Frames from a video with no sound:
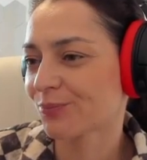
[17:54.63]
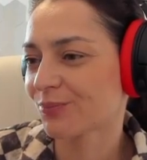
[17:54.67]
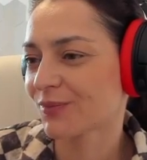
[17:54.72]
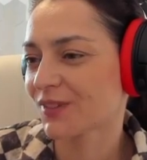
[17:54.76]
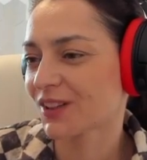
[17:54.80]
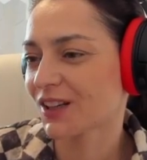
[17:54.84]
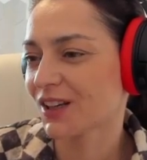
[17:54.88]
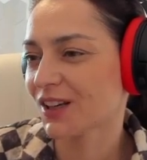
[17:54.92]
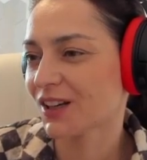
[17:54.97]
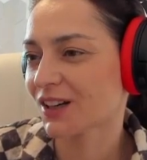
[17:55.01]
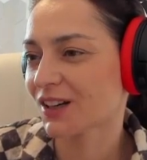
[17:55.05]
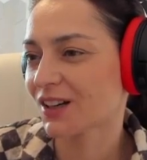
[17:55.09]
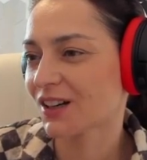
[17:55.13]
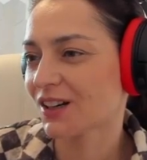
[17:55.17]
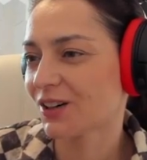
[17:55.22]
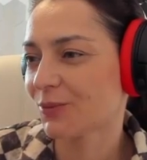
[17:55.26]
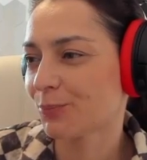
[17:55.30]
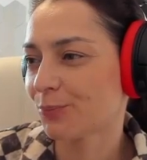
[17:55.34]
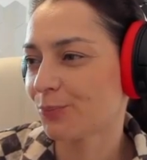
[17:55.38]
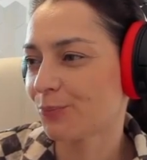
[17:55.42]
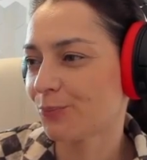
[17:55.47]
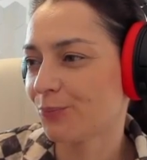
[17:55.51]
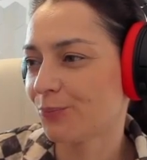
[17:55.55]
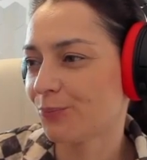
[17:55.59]
the king
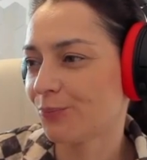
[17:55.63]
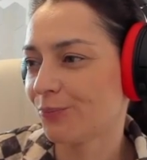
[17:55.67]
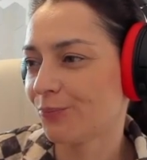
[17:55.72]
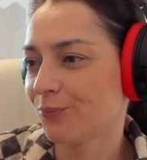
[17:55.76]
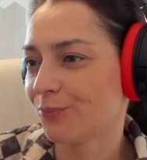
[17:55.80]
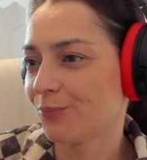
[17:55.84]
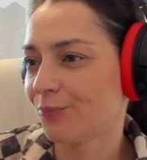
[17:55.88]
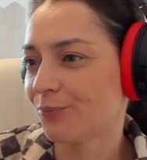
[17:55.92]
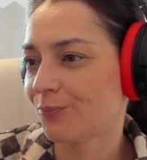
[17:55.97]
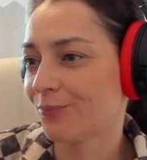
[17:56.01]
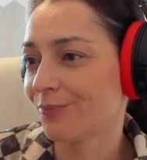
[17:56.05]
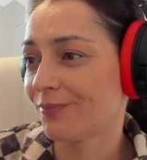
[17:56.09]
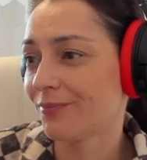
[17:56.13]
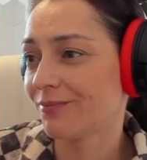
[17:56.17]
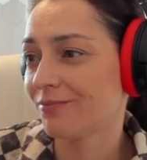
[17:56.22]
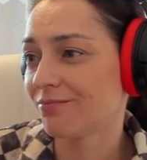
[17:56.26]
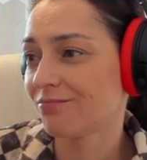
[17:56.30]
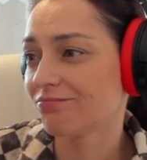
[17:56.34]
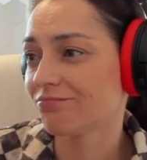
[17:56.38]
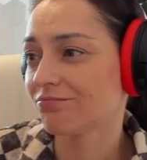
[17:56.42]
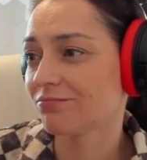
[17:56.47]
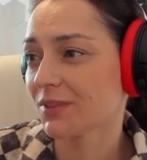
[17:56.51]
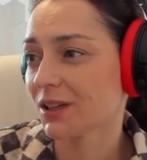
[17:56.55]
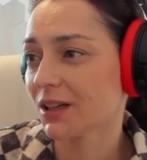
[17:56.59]

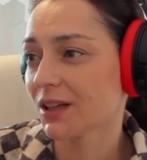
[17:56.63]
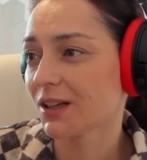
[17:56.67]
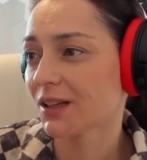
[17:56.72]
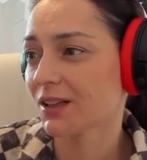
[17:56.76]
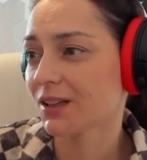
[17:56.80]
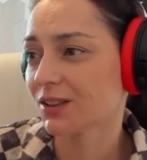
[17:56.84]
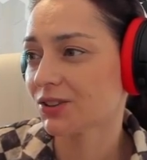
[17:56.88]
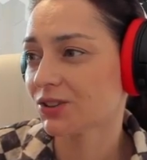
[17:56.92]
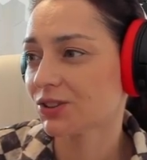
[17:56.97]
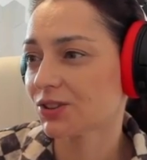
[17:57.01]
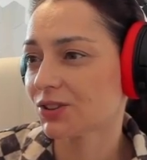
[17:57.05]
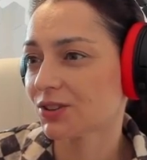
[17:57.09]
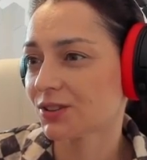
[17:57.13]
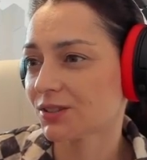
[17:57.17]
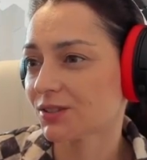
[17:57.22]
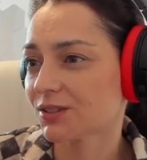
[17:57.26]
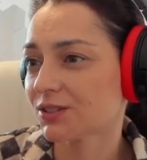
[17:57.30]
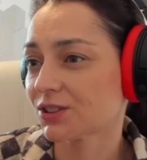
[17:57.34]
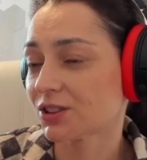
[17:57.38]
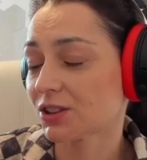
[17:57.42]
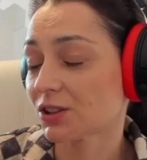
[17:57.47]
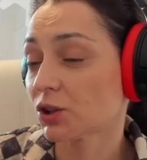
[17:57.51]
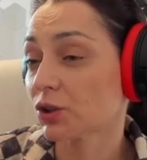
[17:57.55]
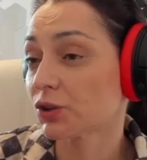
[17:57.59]
and it's,
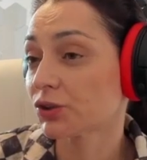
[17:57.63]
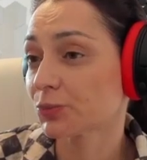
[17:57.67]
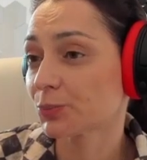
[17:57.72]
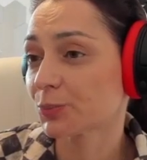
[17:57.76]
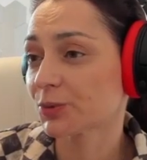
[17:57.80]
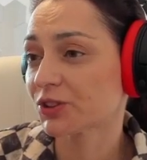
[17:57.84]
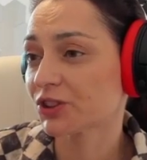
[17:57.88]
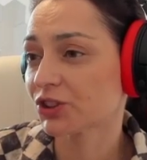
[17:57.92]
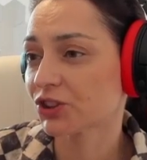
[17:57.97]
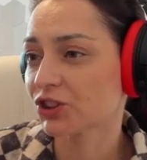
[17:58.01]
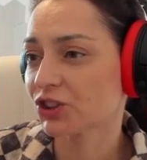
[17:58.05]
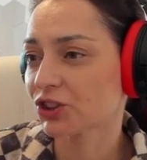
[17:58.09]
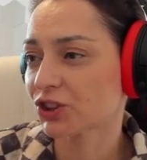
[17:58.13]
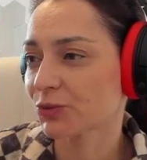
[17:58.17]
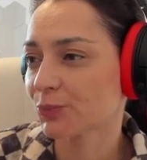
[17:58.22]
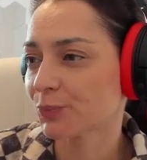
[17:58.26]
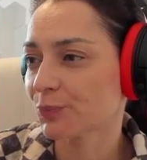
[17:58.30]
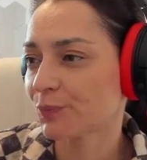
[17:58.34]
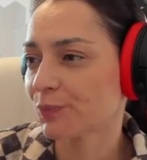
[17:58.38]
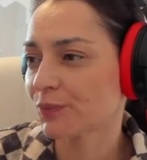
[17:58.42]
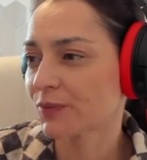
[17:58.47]
it's a lost position.